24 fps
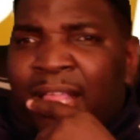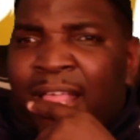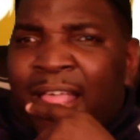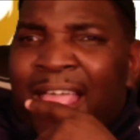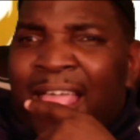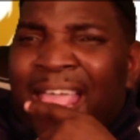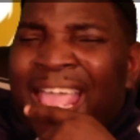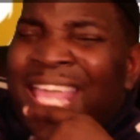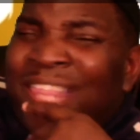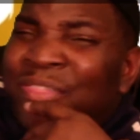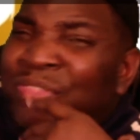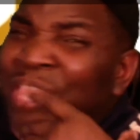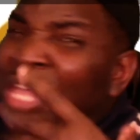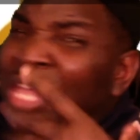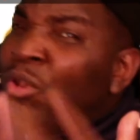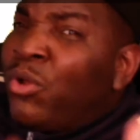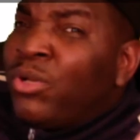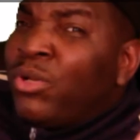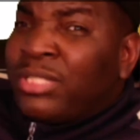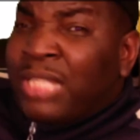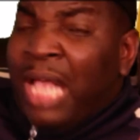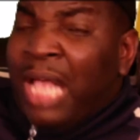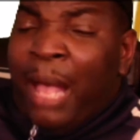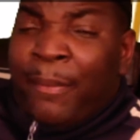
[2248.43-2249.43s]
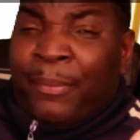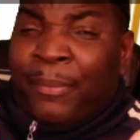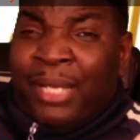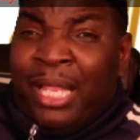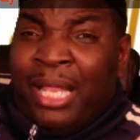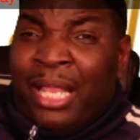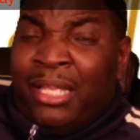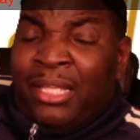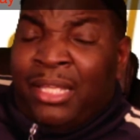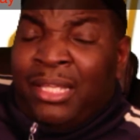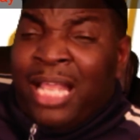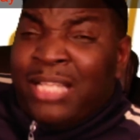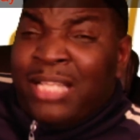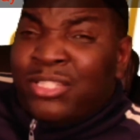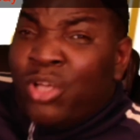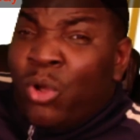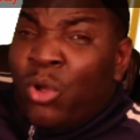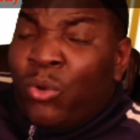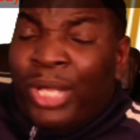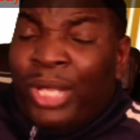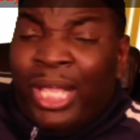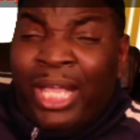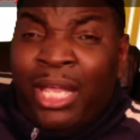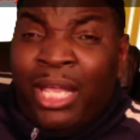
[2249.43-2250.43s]
And then on top of that, let's
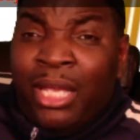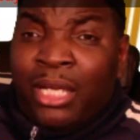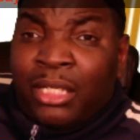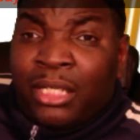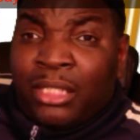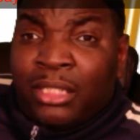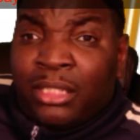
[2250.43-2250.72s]
go here.